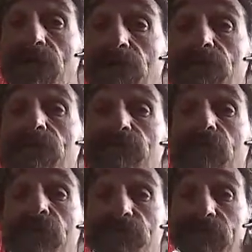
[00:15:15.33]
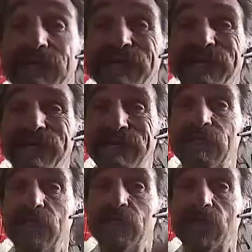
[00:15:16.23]
you can trust
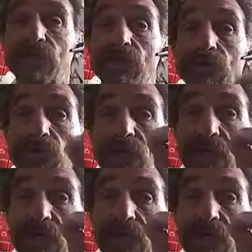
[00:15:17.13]
in your